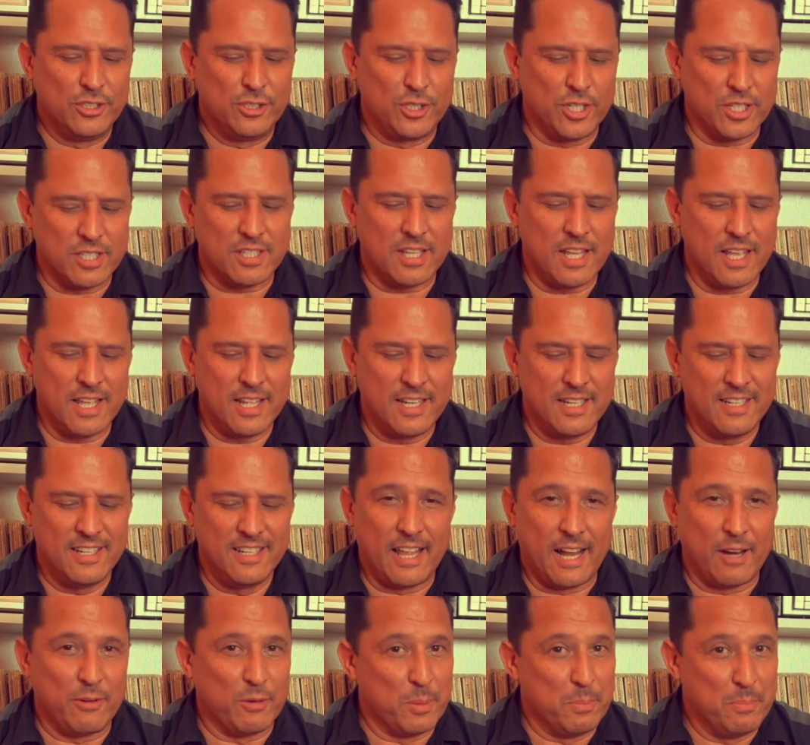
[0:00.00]
Just then,
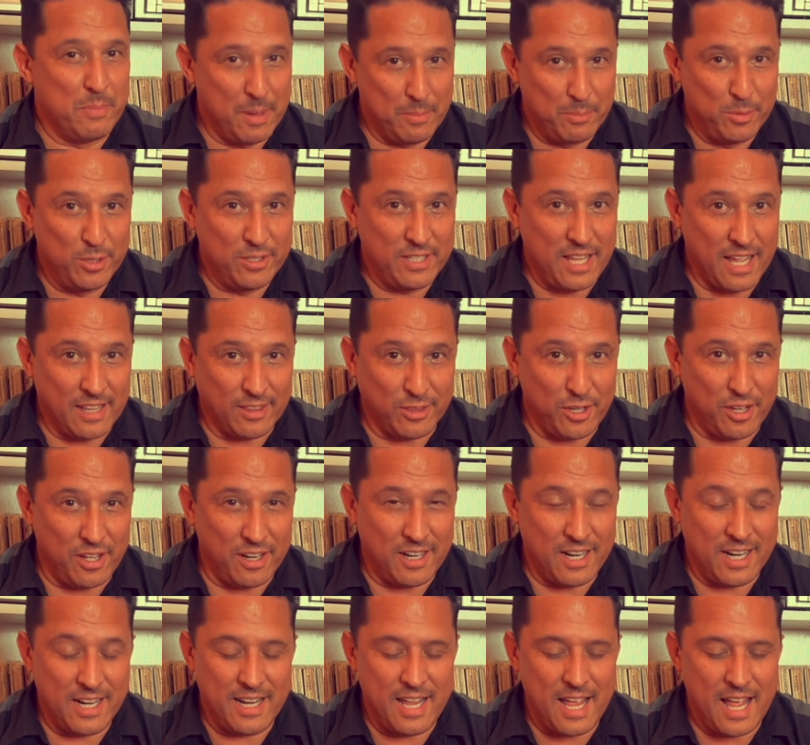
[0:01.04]
I remembered that thought
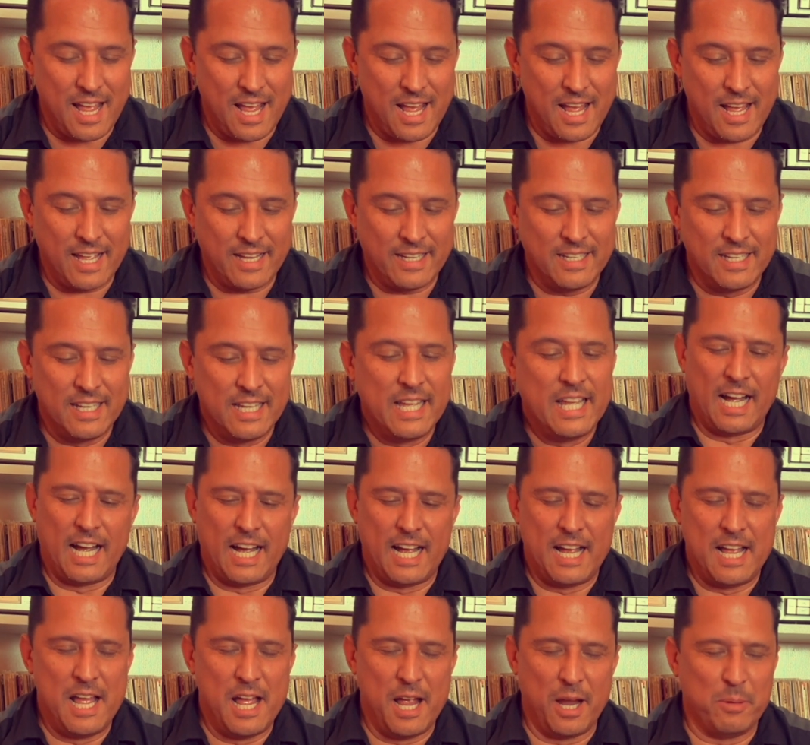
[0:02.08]
I had had.
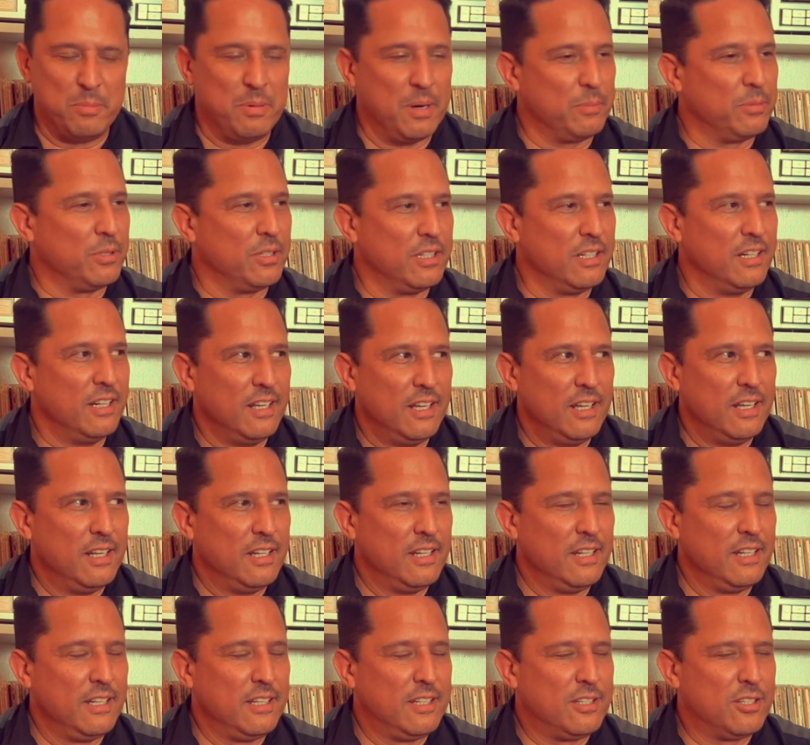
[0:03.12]
I remember
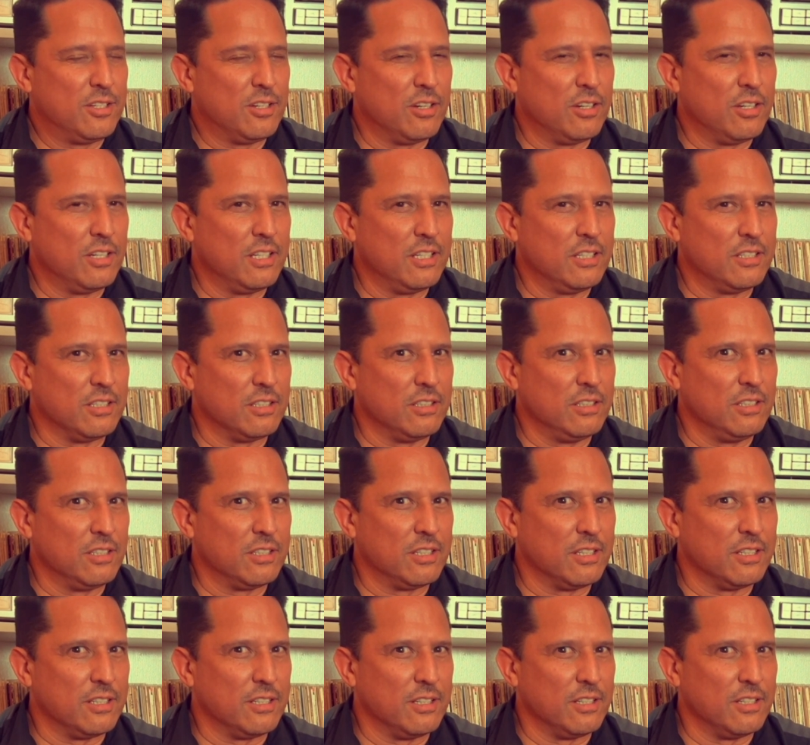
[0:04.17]
turning to look
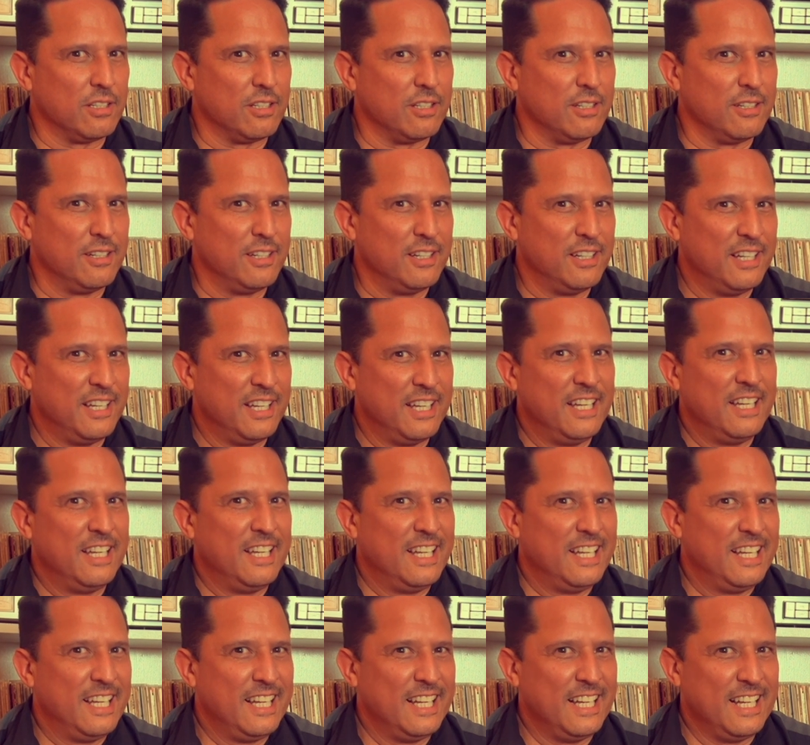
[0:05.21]
at her,
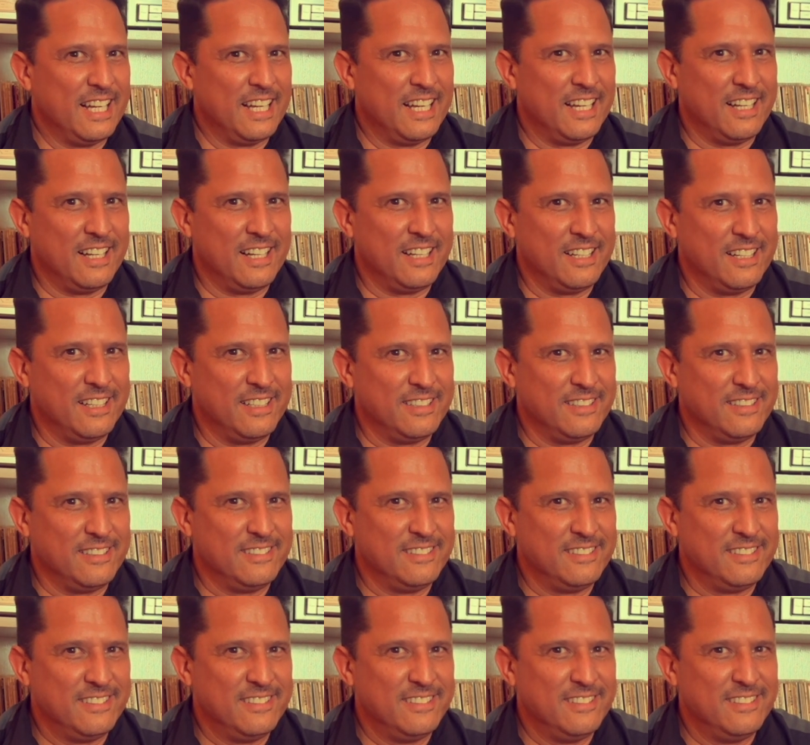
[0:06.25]

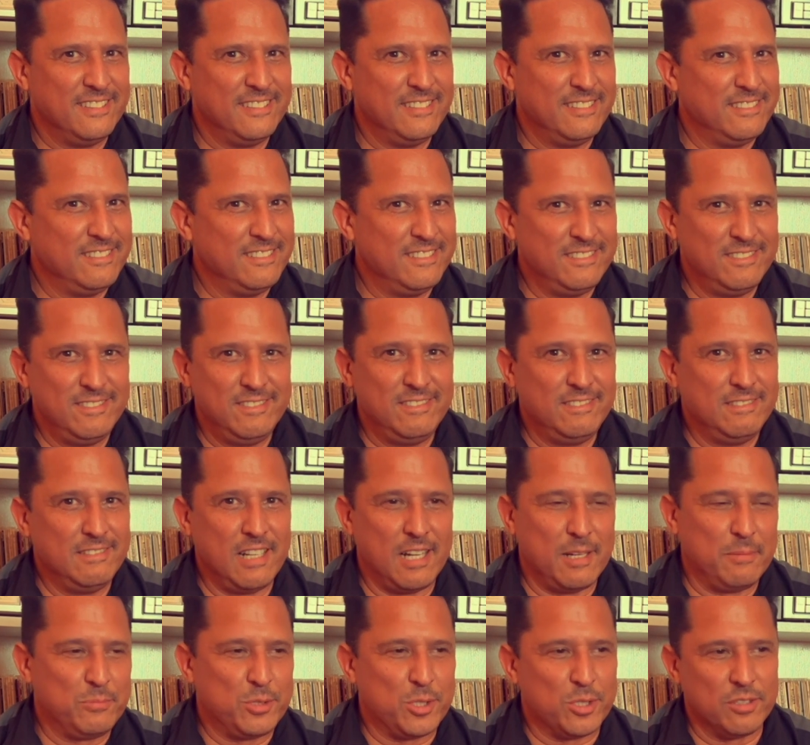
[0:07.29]
and
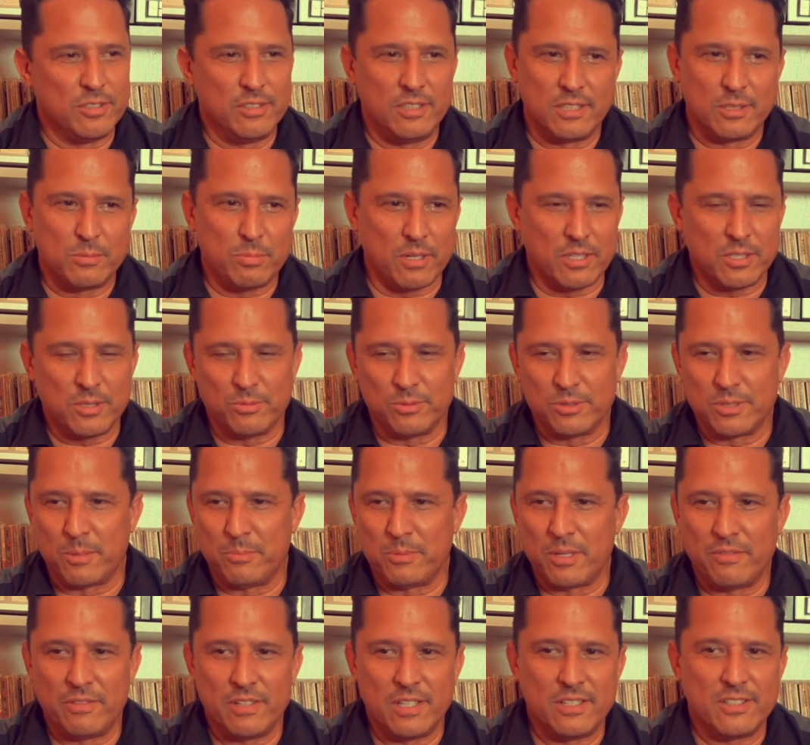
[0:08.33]
I'm sure the expression was on
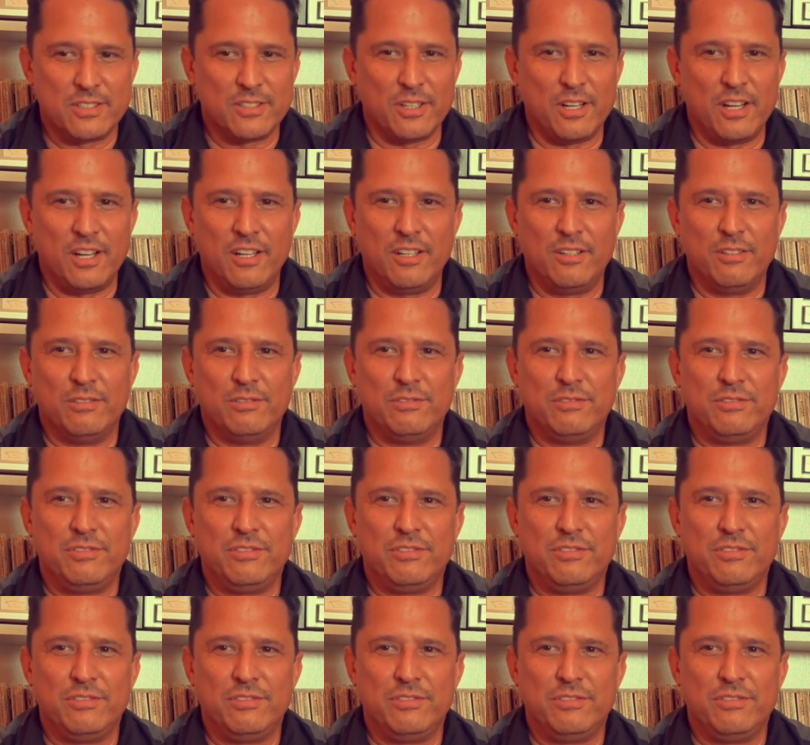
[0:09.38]
my face of,